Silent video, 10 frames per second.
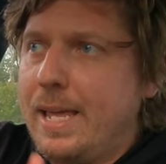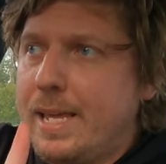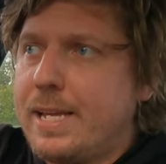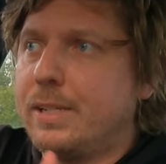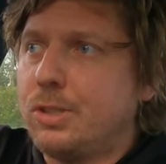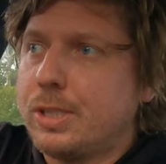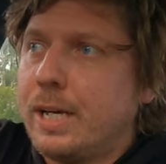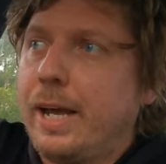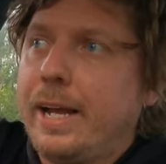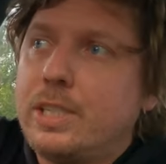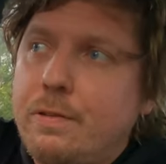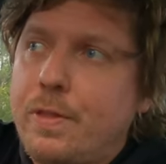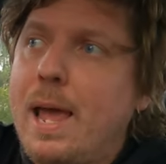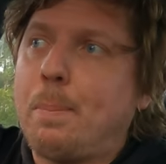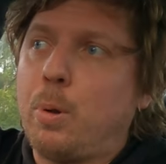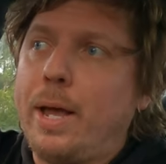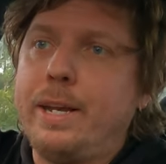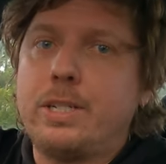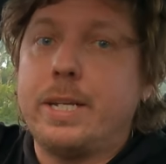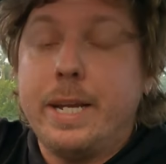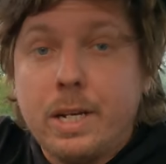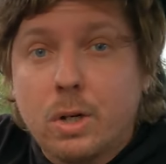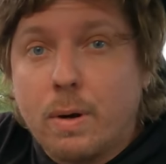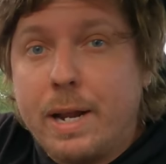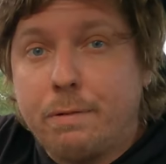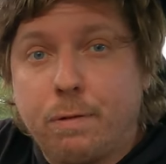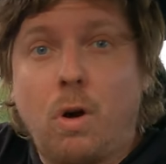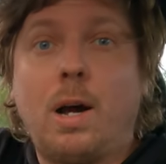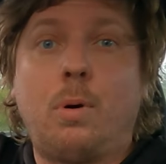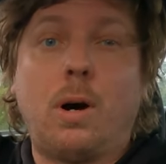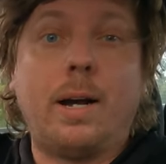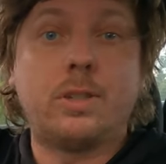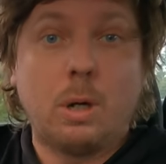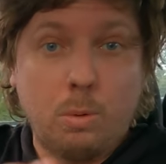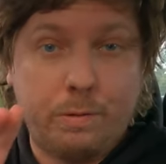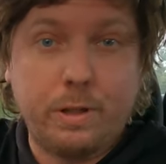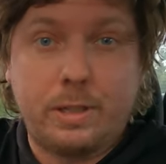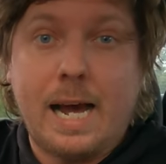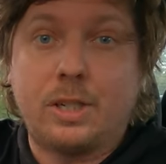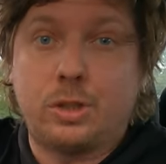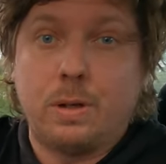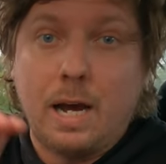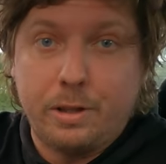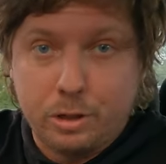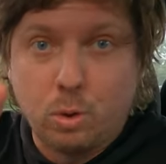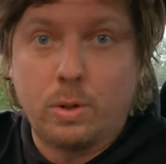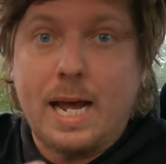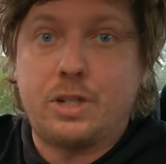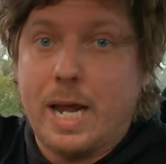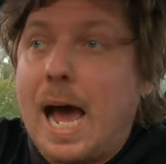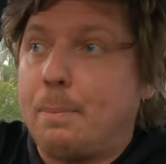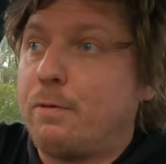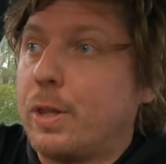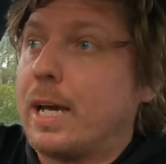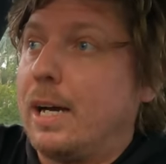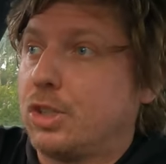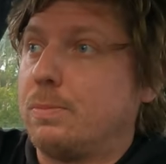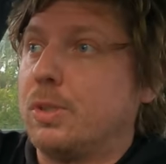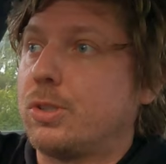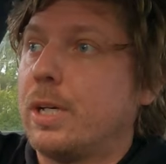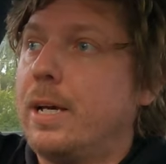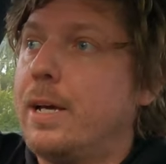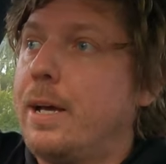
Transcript: is if they're planning to integrate Flybuys with the DoorDash app for the customers,